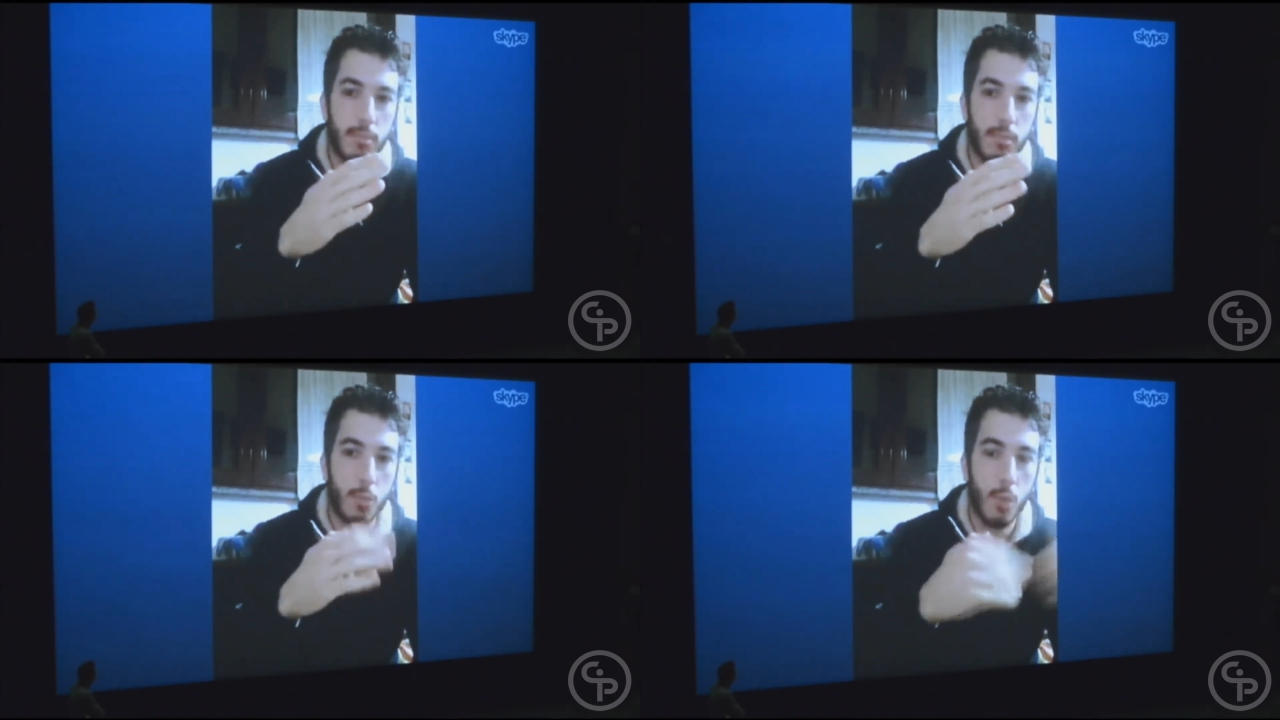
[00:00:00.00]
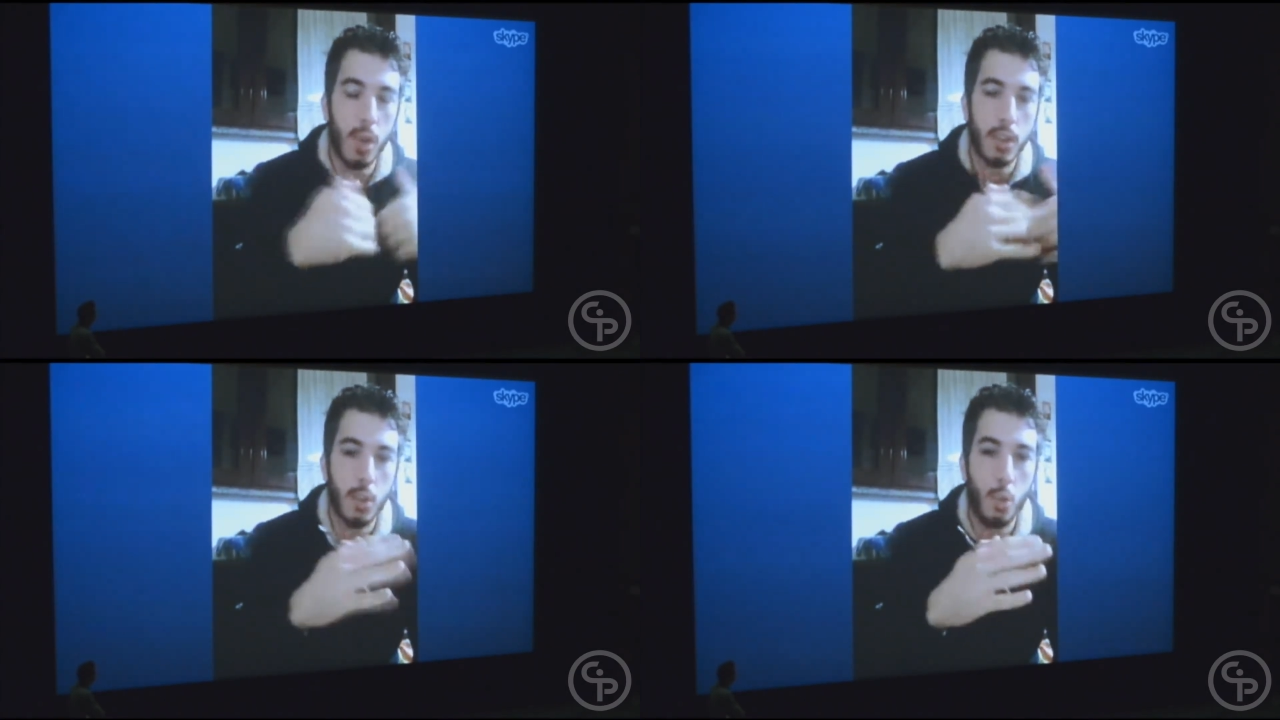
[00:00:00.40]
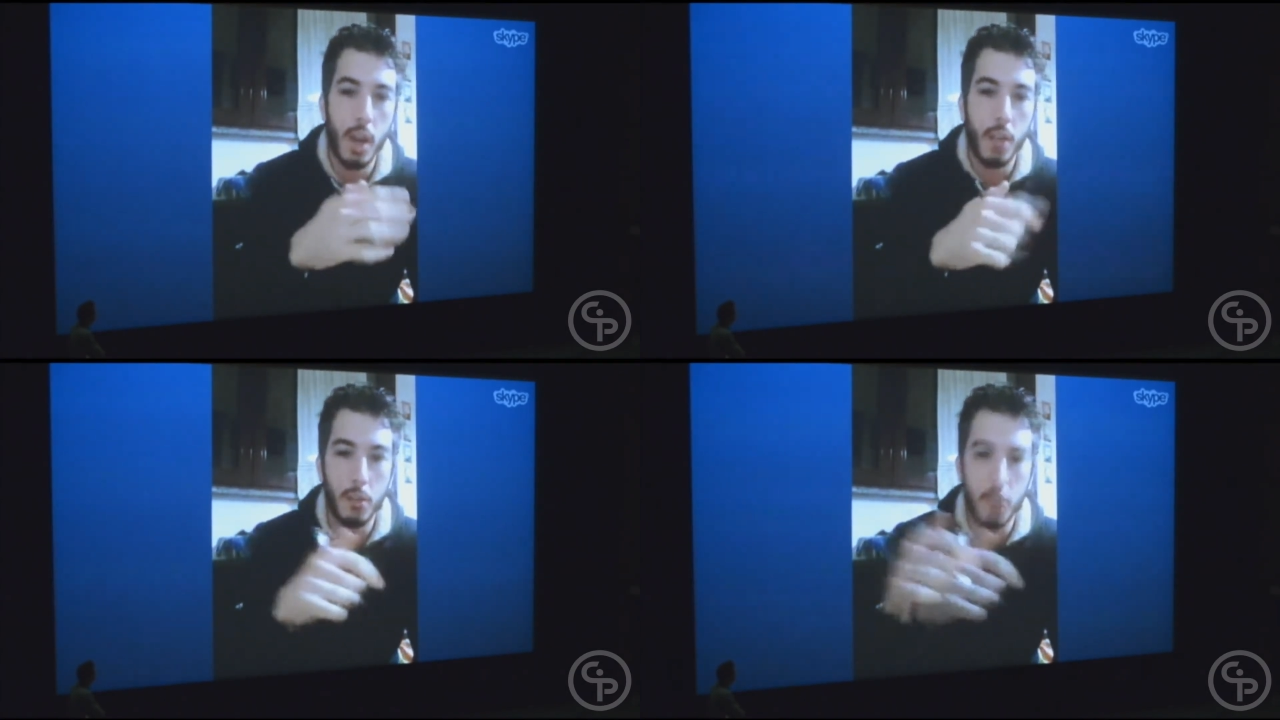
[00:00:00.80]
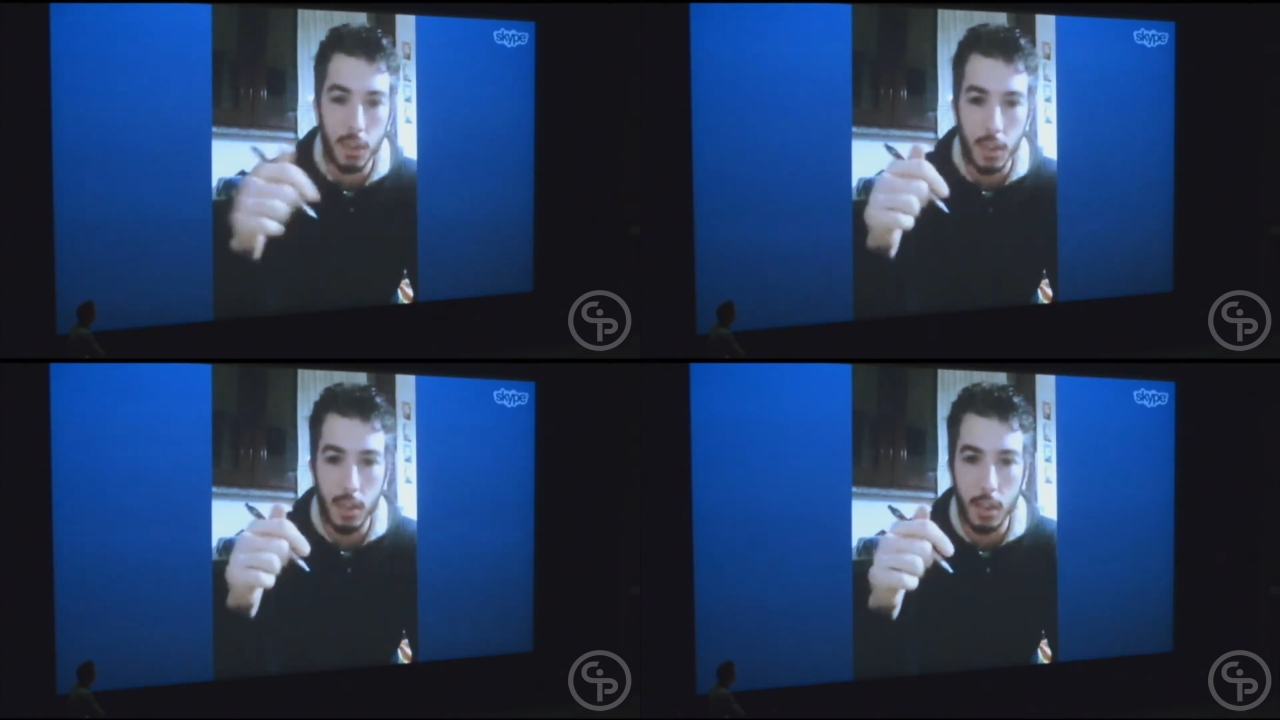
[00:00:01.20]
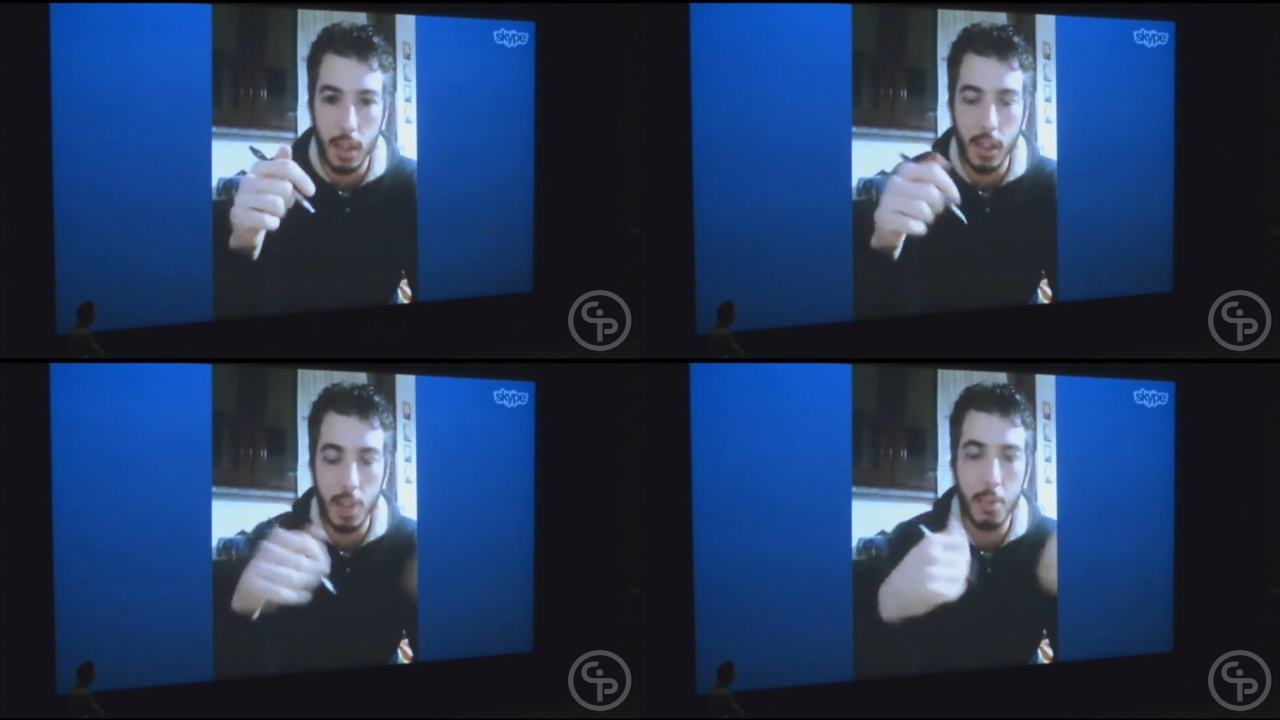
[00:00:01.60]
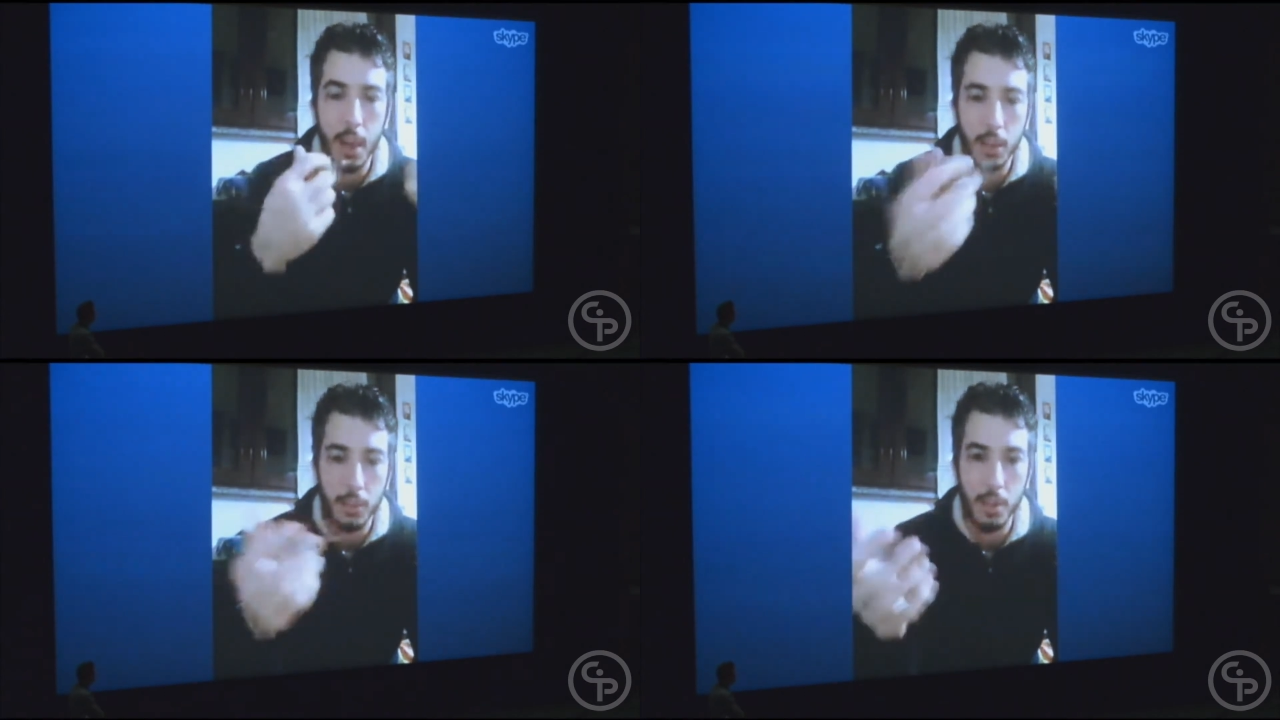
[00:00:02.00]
went away from Italy and applied